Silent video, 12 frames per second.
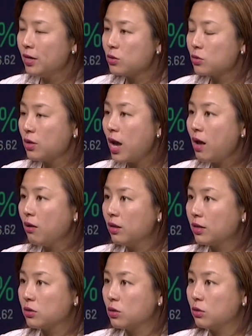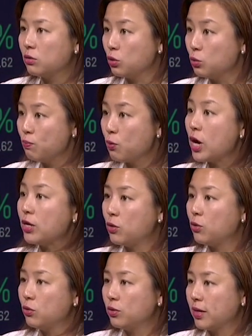So now, like the, the brand
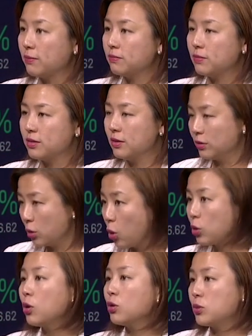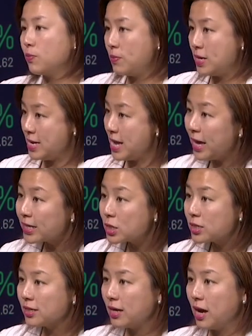new like Cocos
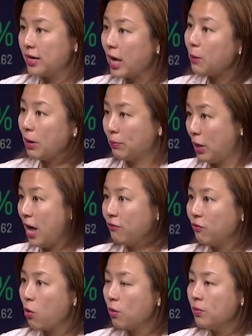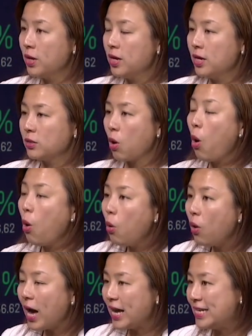BCX uh, gaming platform, the
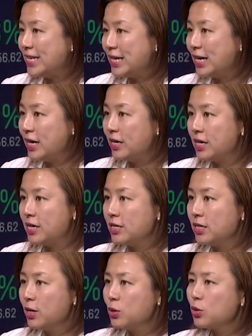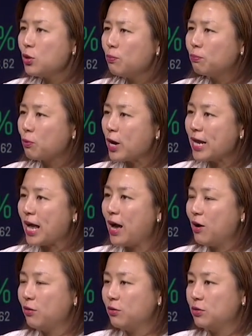whole idea is sort of bring
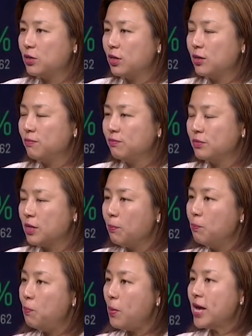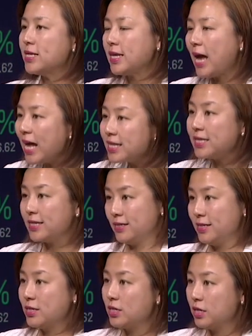out the the best
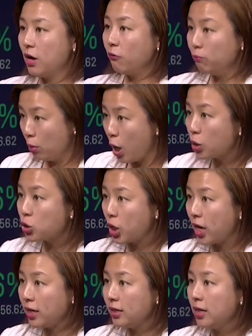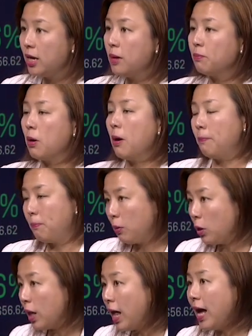essence of blockchain, mm -hmm. but
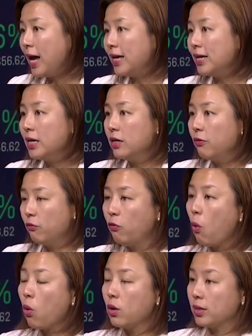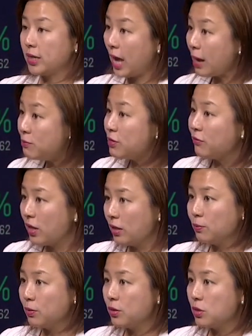apply for game
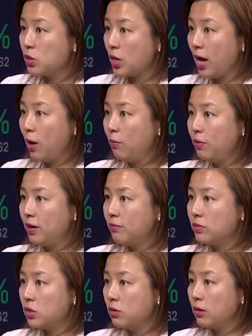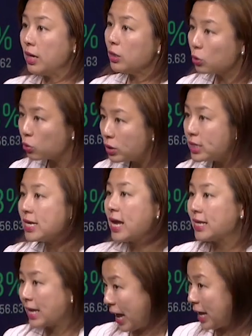developers to help them to increase
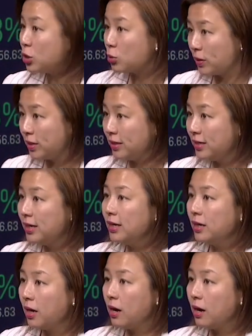engagement mm -hmm.